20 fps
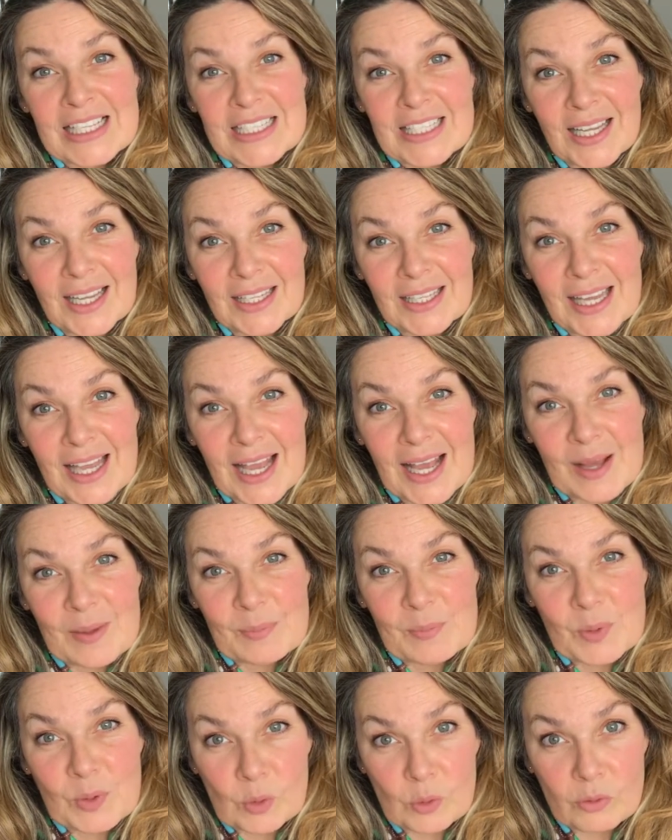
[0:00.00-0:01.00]
Tanya
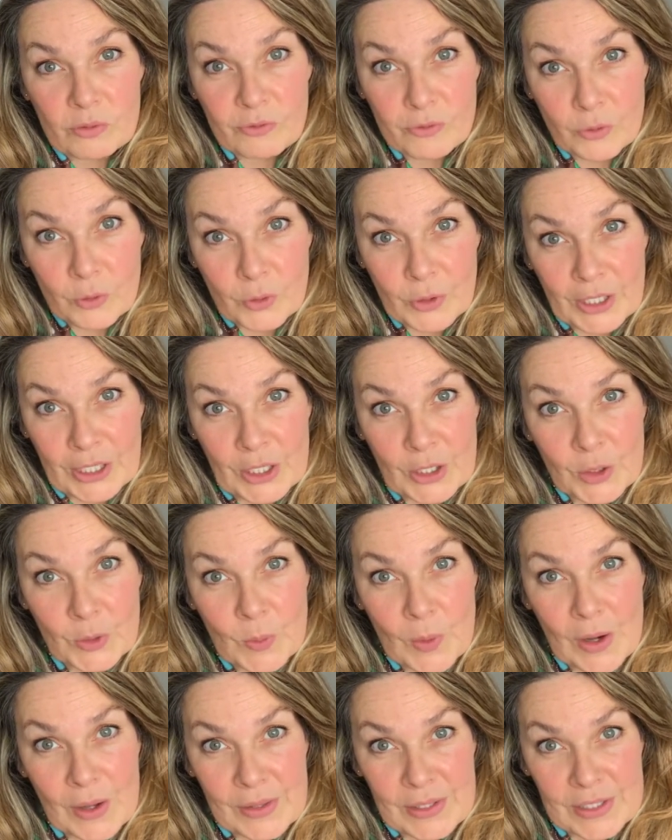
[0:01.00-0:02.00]
and Paul Foy,
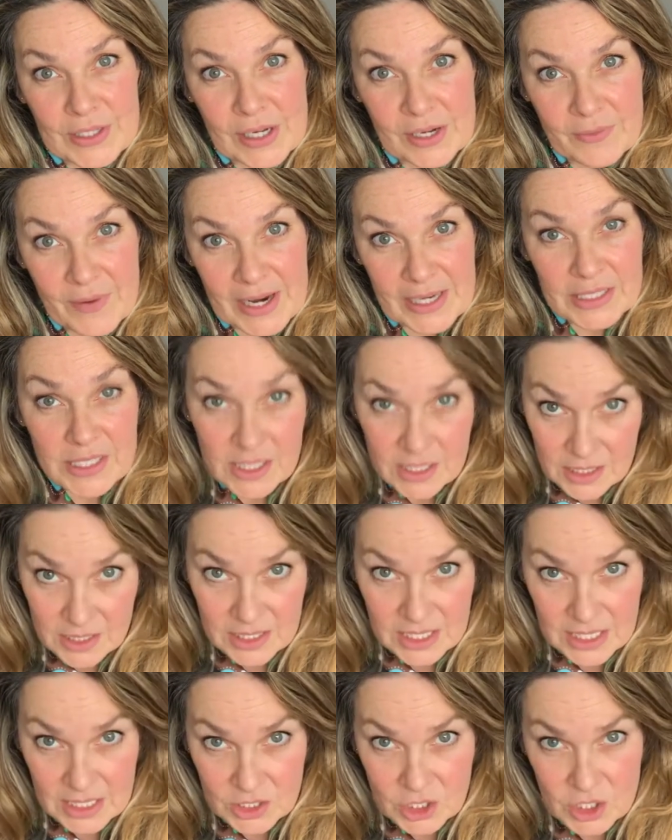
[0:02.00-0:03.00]
who are the directors
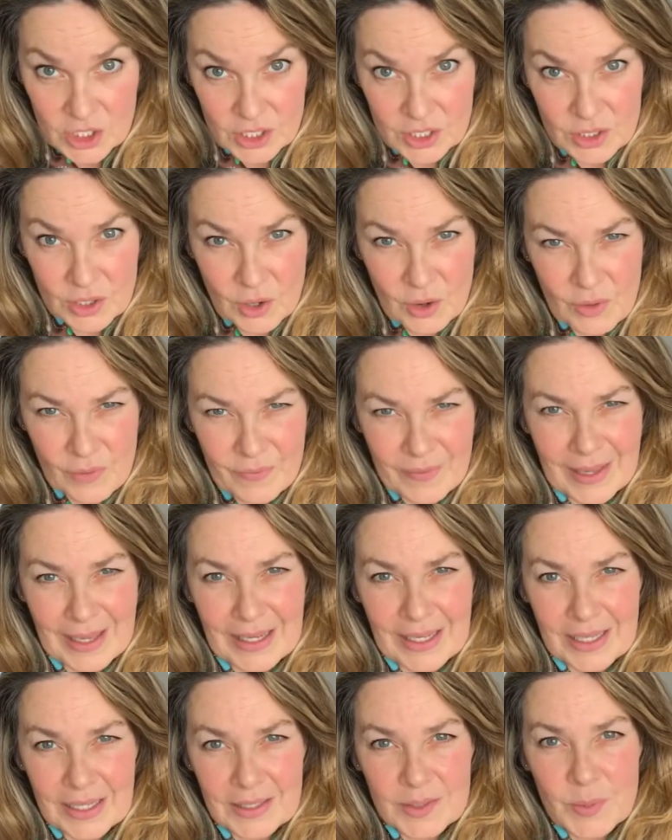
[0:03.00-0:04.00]
and teachers of
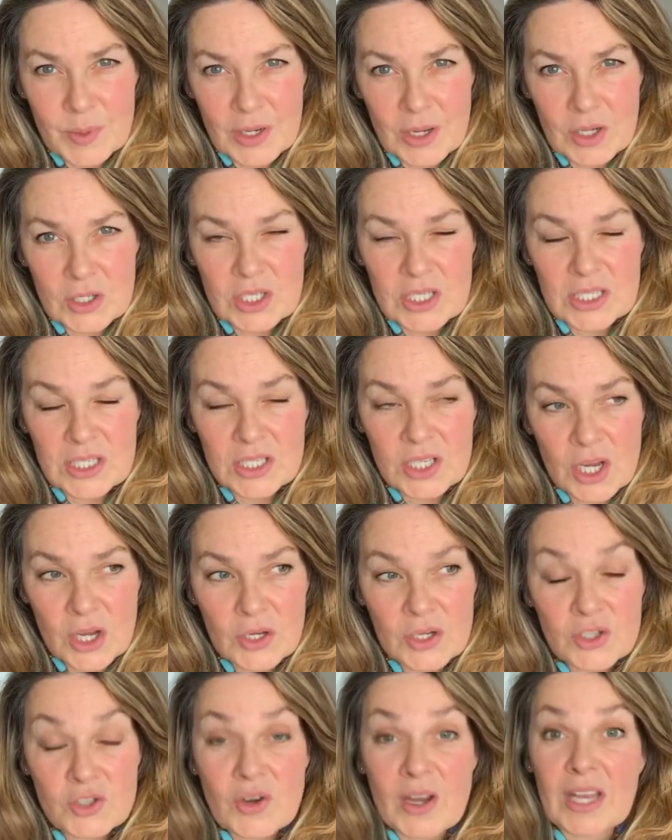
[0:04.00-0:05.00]
Elite Pilates and
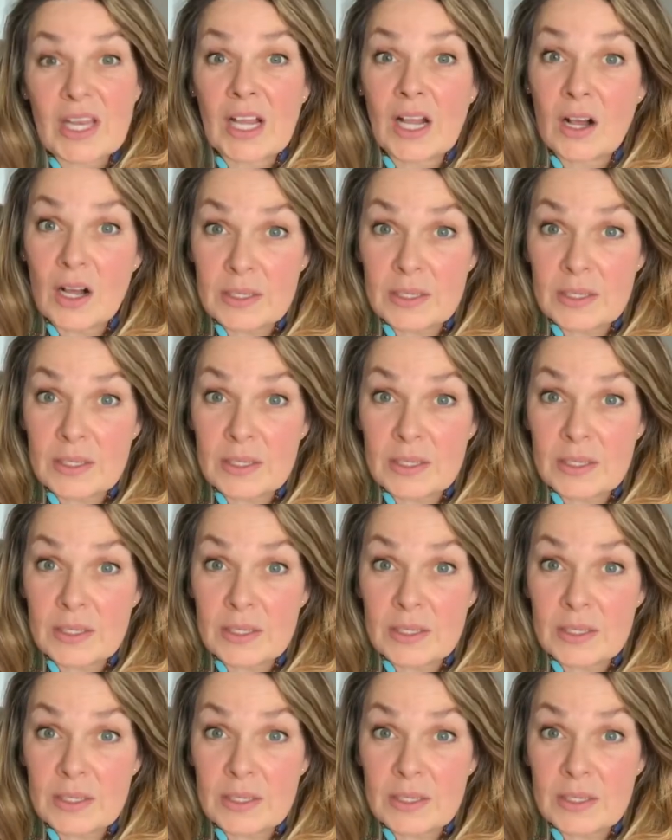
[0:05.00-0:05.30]
Yoga Training.